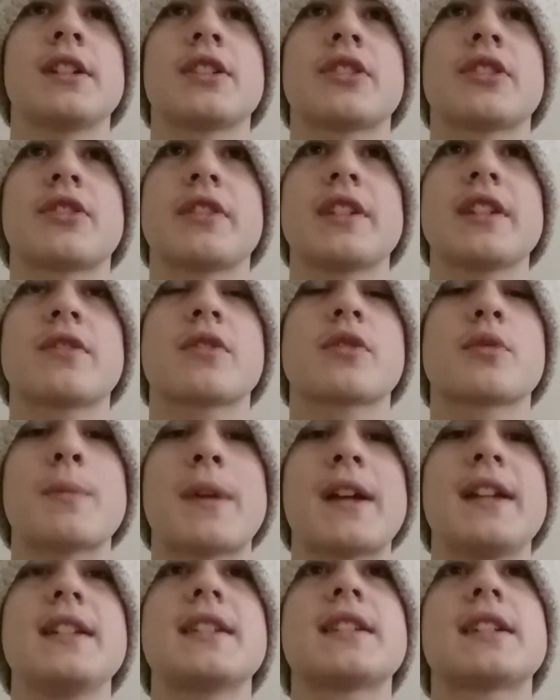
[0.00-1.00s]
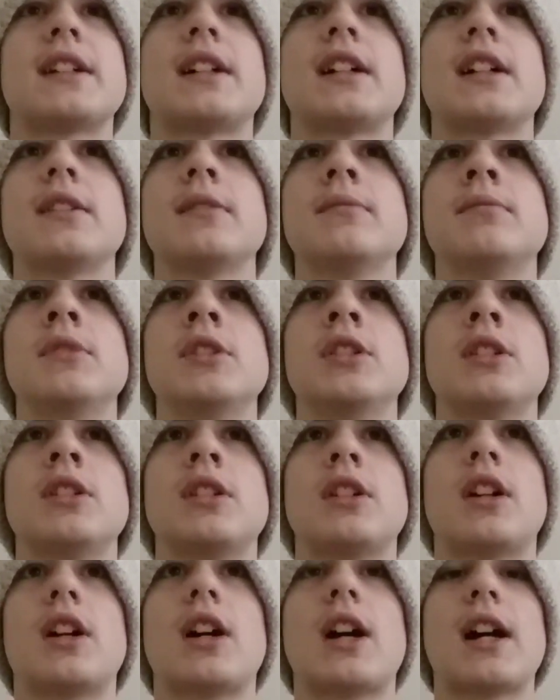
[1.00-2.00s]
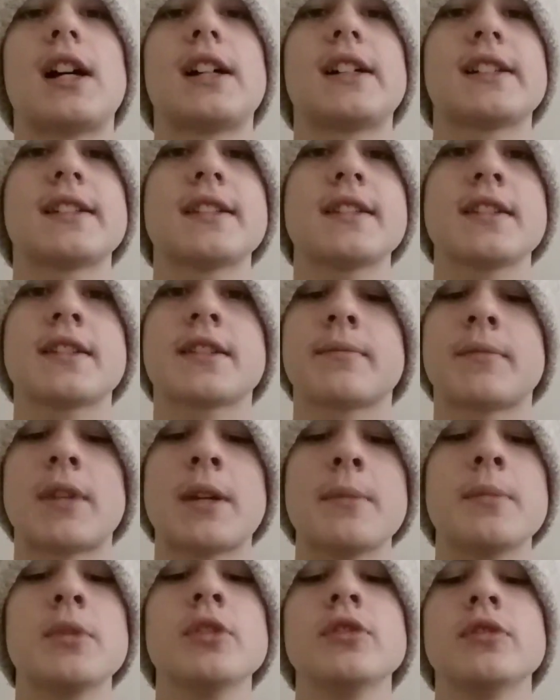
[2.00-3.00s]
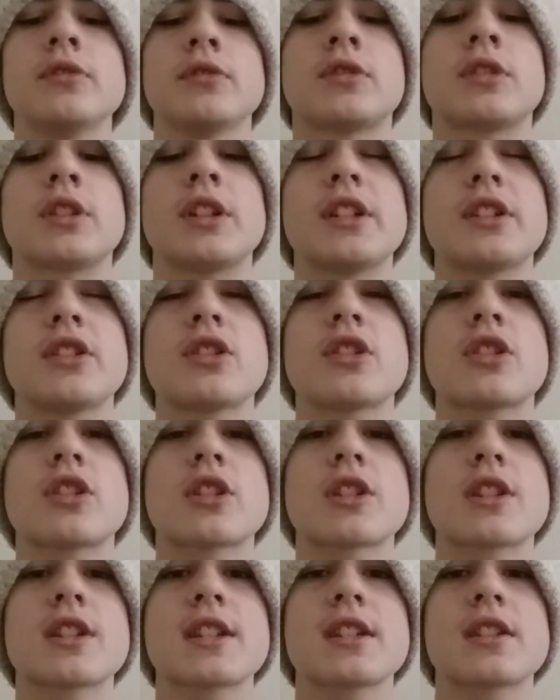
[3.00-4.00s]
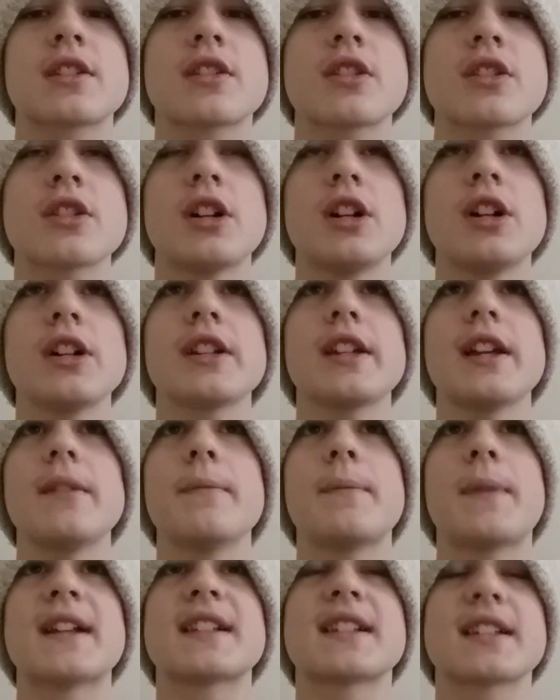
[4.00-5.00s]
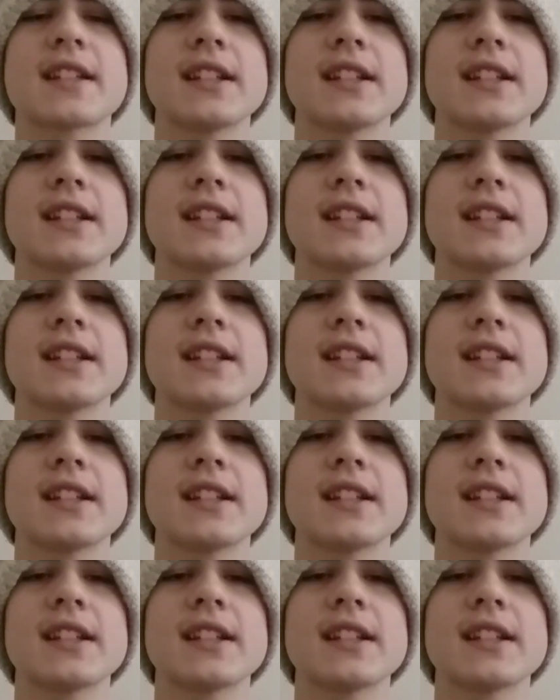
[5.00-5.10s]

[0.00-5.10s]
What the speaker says: So, this was May time, and my mood, it started getting better.